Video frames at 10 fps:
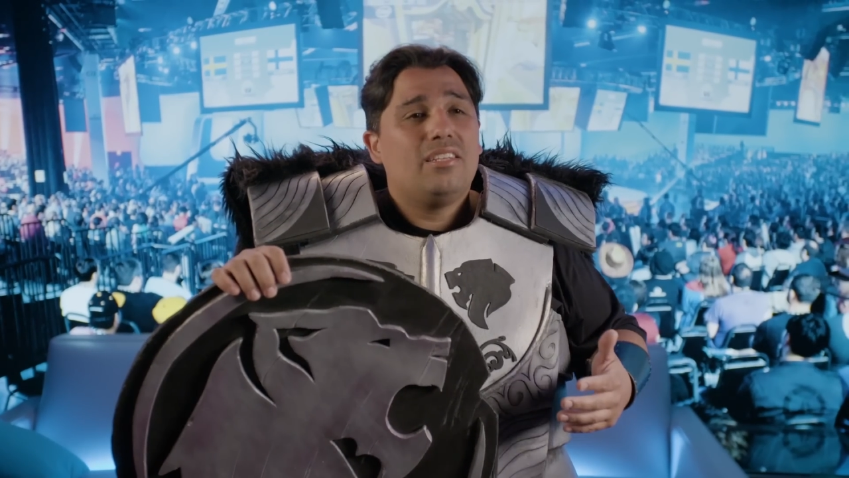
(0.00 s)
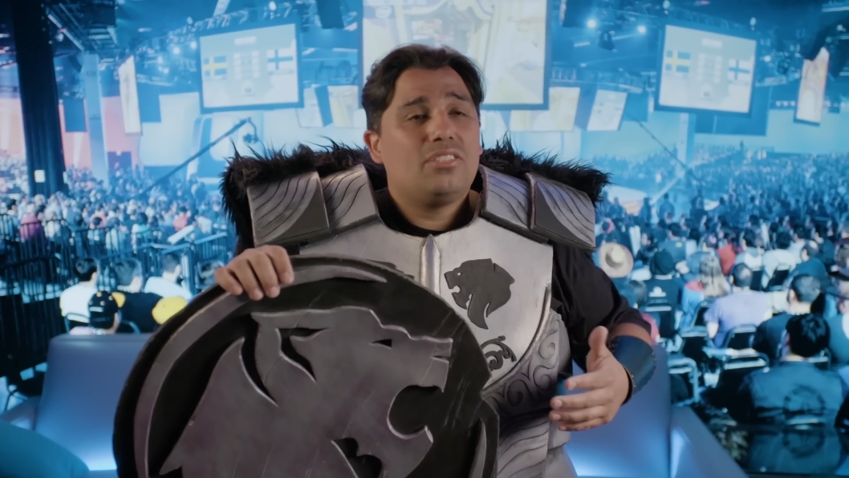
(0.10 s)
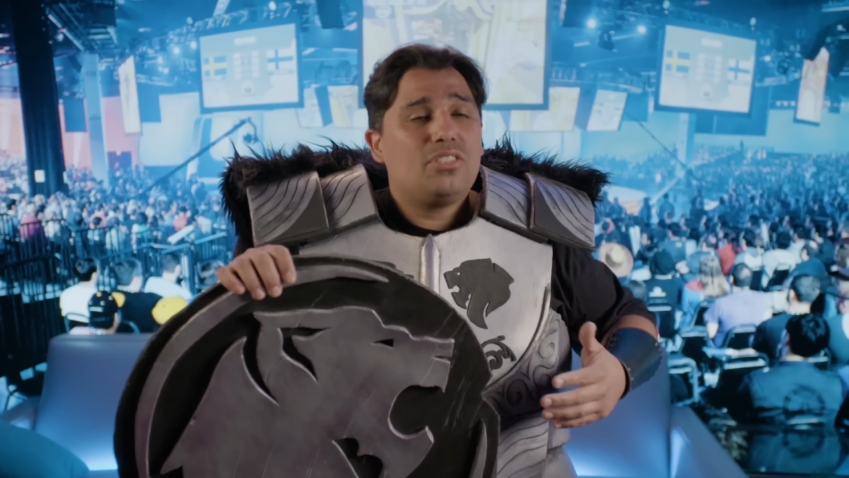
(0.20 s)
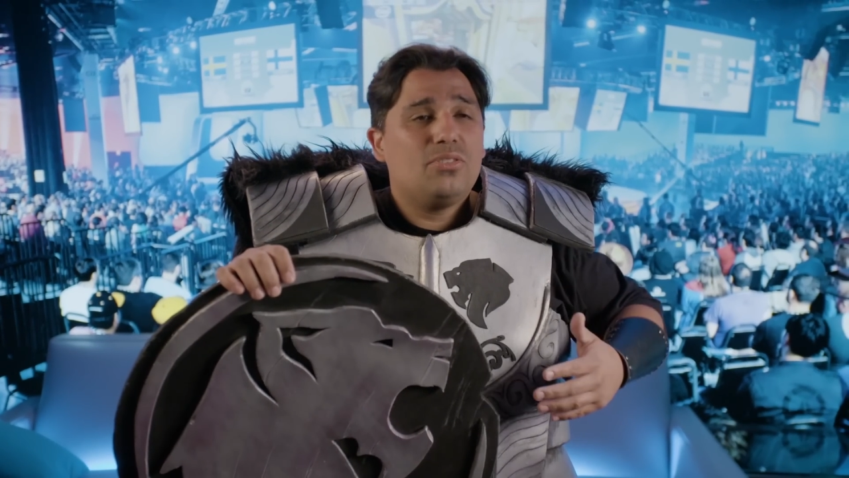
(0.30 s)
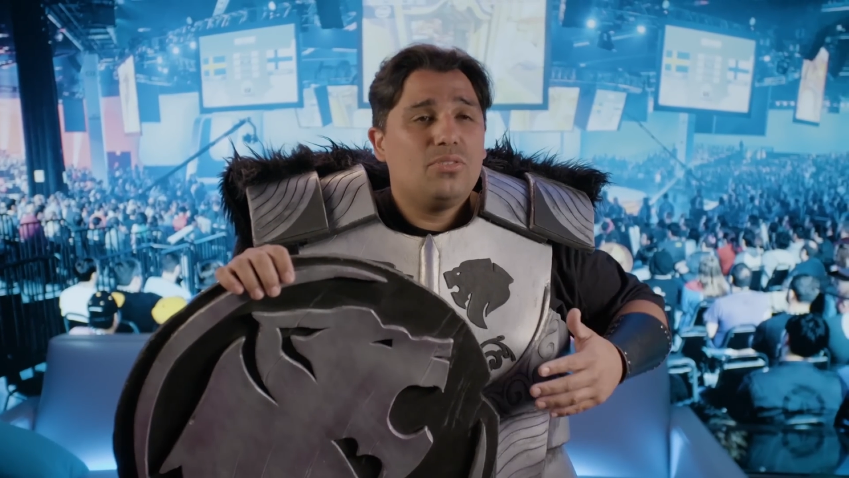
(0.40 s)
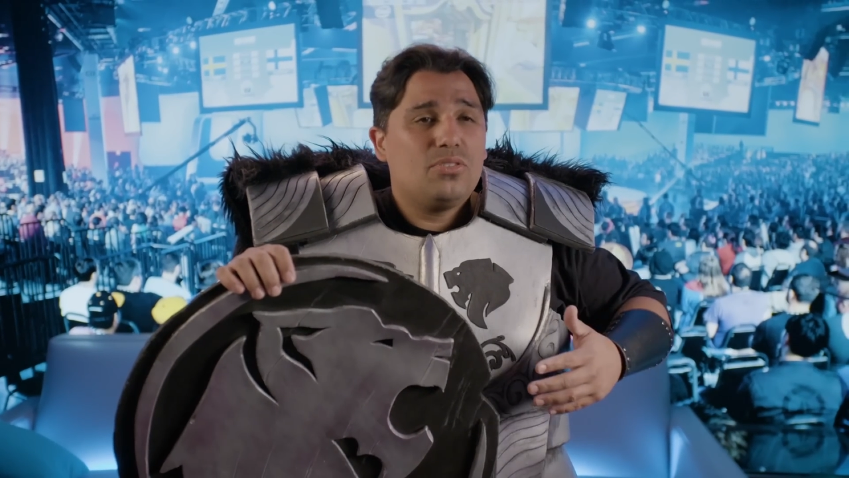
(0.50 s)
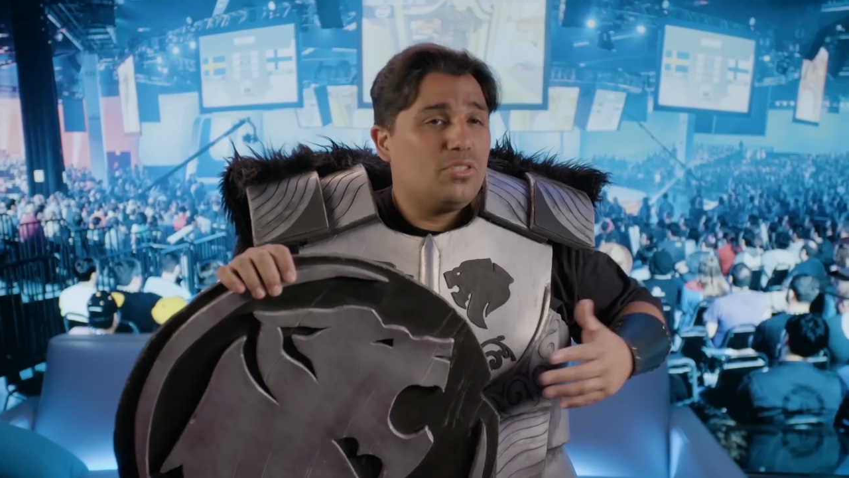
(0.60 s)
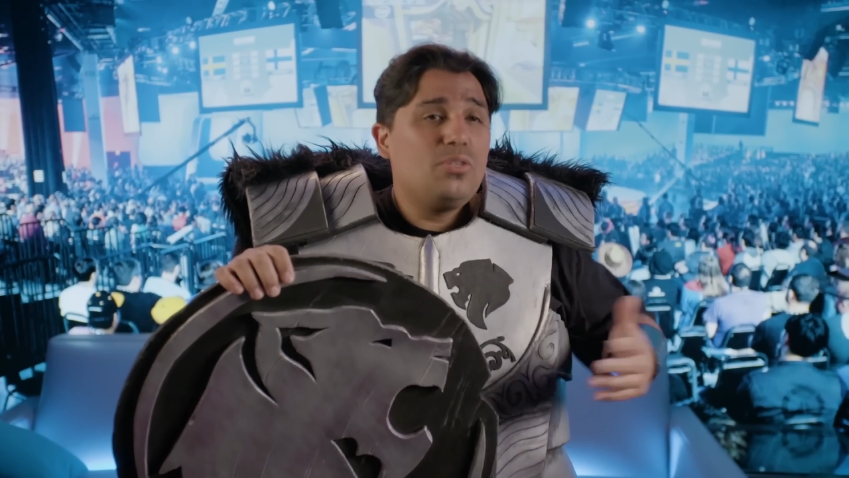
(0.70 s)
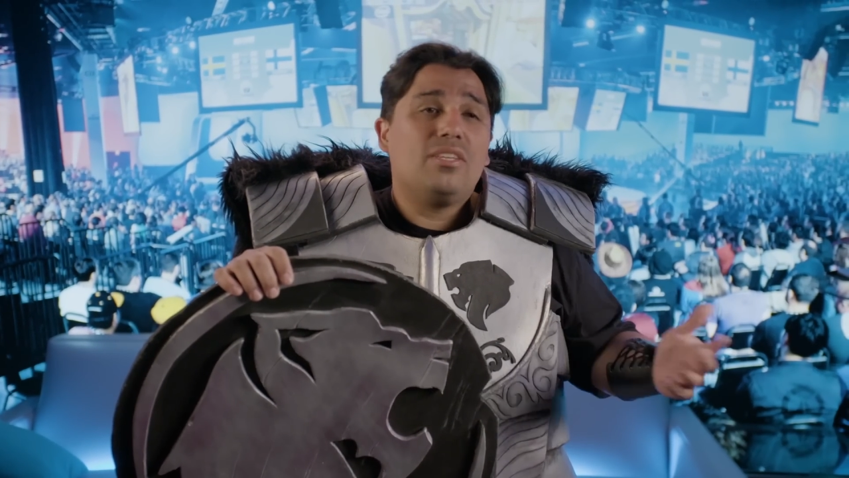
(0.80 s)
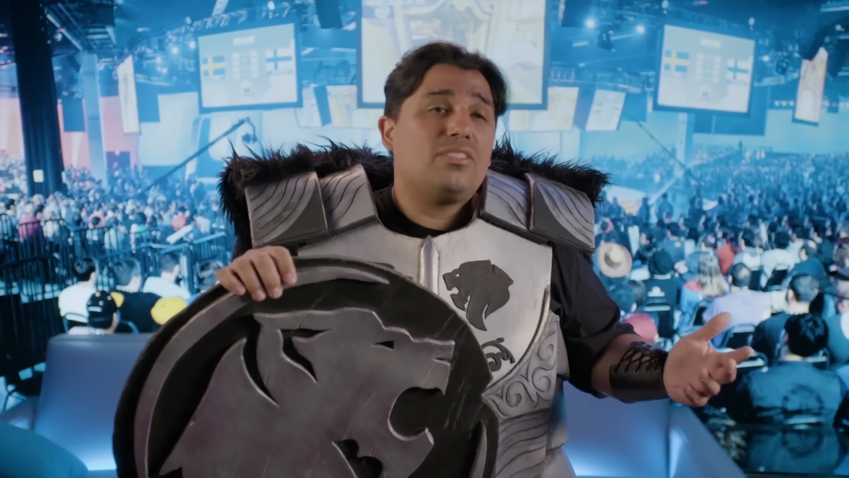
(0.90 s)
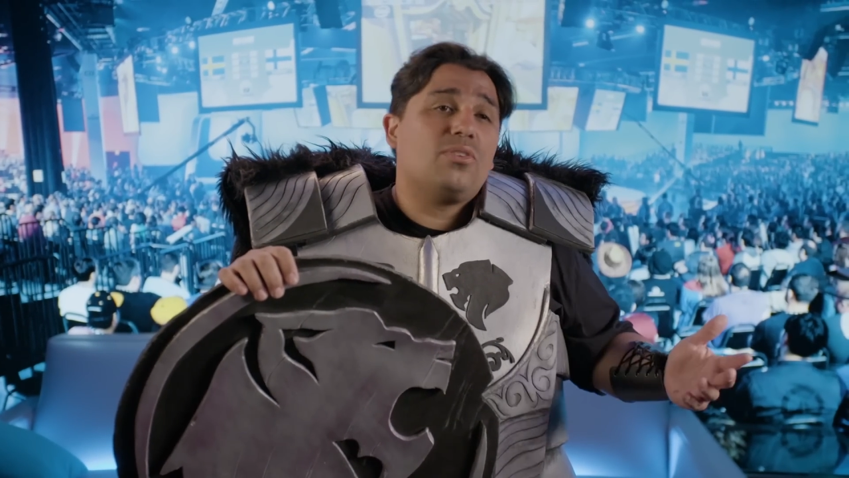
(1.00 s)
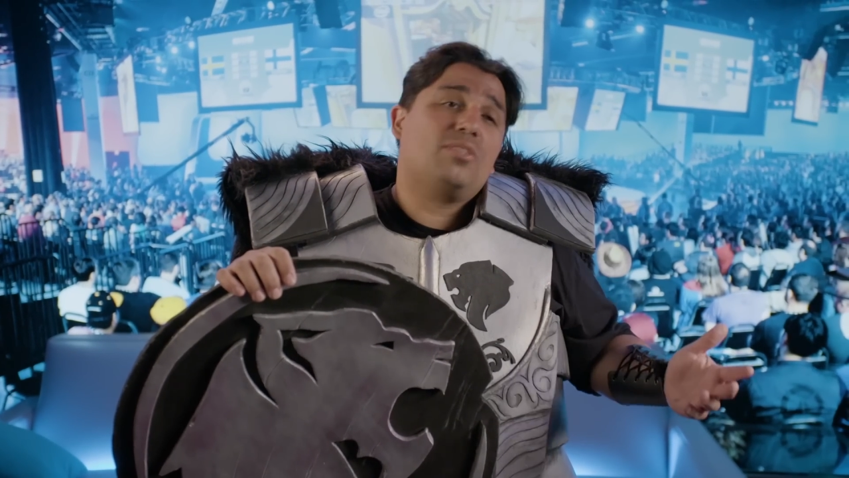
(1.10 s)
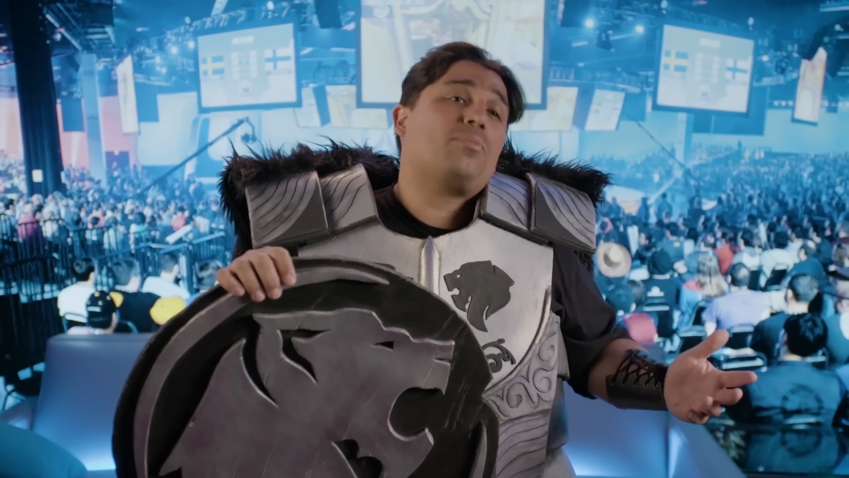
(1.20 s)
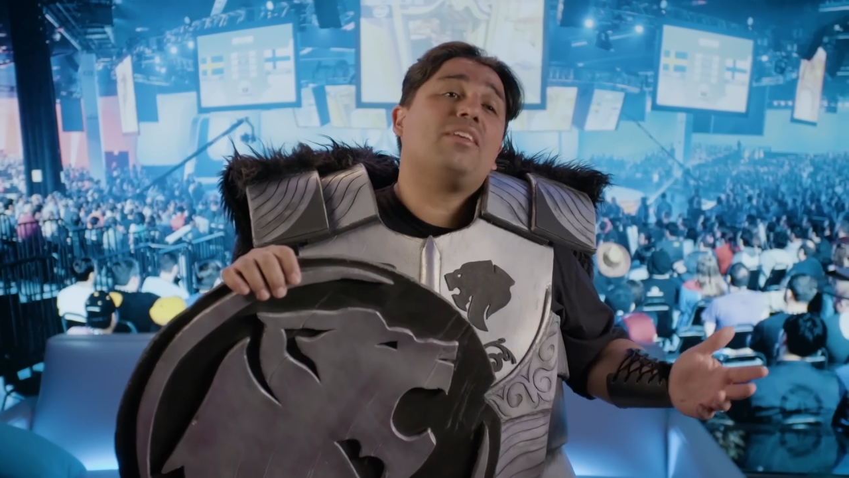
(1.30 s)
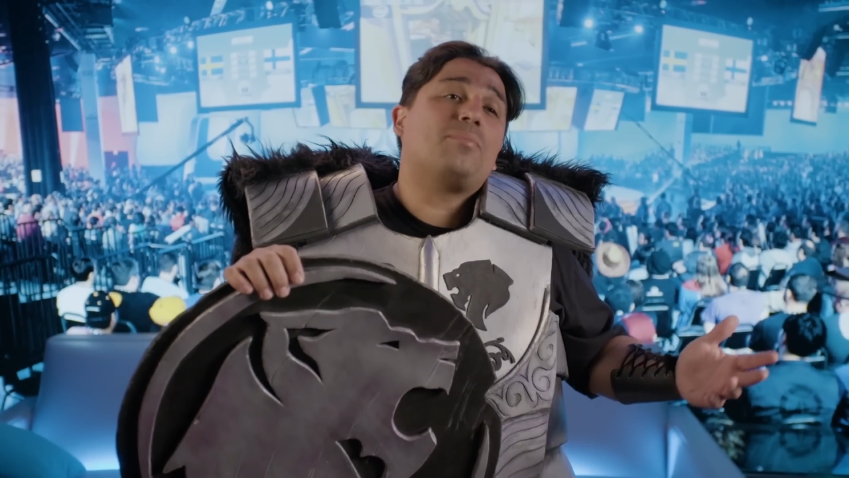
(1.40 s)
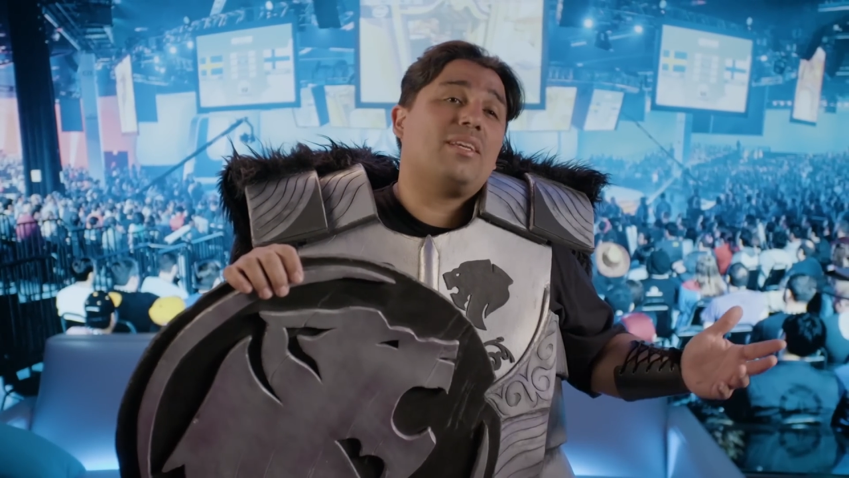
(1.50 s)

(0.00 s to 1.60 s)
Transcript: to, to do this, to express